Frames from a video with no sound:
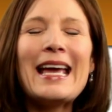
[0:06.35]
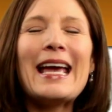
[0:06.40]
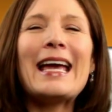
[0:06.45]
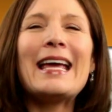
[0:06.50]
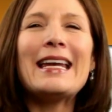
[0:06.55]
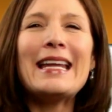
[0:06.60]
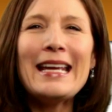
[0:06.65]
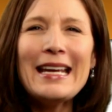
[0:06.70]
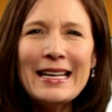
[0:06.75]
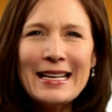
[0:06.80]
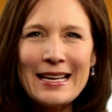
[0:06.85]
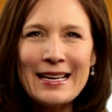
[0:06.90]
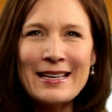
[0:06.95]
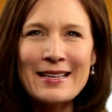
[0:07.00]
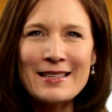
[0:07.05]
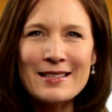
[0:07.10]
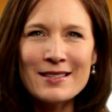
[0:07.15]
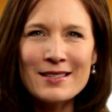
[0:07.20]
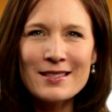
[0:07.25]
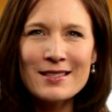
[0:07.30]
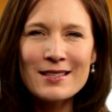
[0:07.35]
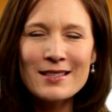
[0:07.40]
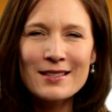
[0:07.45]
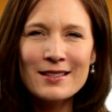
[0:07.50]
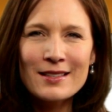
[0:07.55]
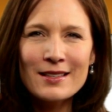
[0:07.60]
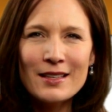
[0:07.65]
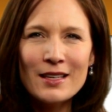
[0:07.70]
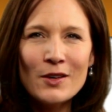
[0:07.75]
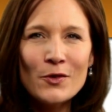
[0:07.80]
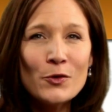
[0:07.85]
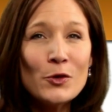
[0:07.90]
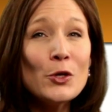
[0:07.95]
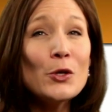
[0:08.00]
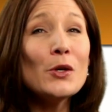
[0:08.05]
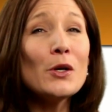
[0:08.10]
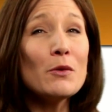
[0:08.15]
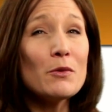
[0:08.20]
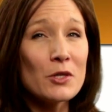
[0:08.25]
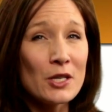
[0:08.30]
And it is, if
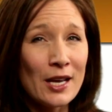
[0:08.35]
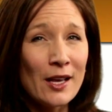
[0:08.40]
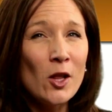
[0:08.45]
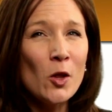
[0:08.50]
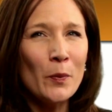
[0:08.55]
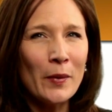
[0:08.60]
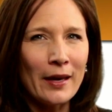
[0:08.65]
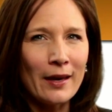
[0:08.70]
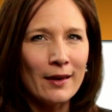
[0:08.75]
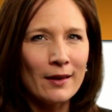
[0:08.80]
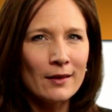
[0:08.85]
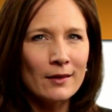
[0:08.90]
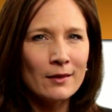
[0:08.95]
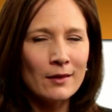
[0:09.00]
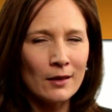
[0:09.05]
you don't tell me